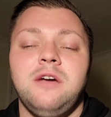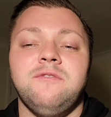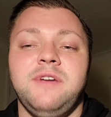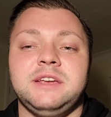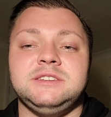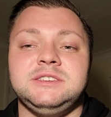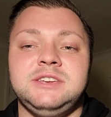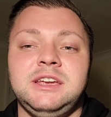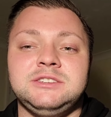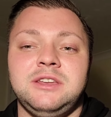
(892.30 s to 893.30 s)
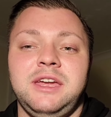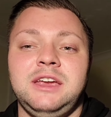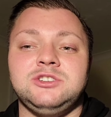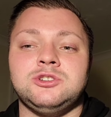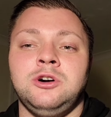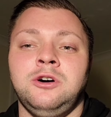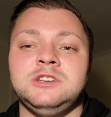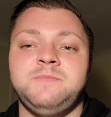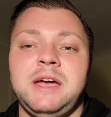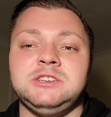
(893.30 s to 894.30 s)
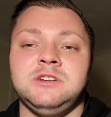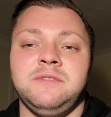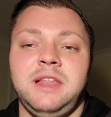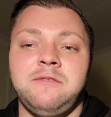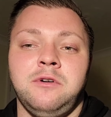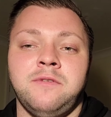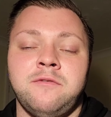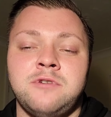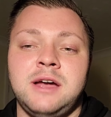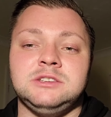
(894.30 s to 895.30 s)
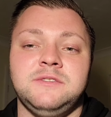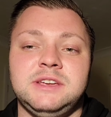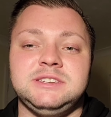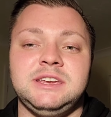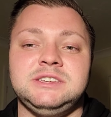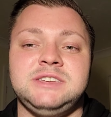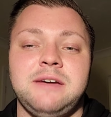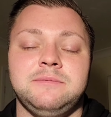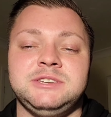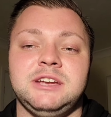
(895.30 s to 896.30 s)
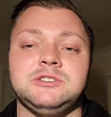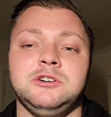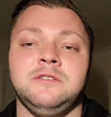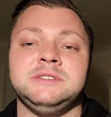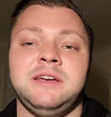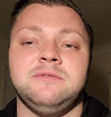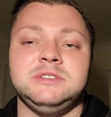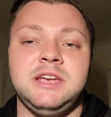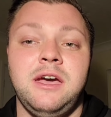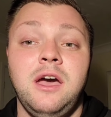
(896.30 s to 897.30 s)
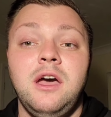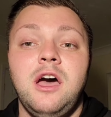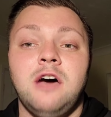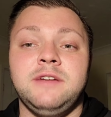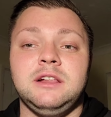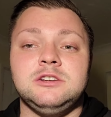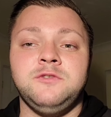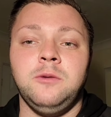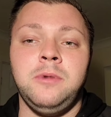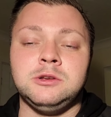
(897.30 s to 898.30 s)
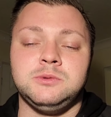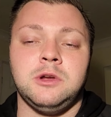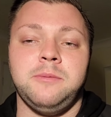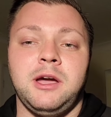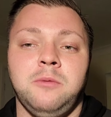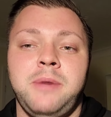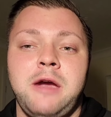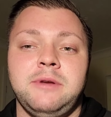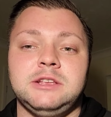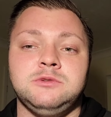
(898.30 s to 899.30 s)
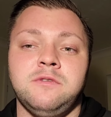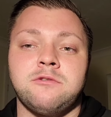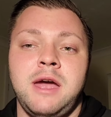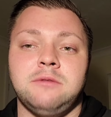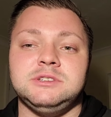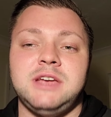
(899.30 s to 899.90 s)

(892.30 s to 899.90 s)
this season. Each score is based on the level that they're at, so this is step 6 or the 10th tier of English football, so we're going to be comparing it to other grounds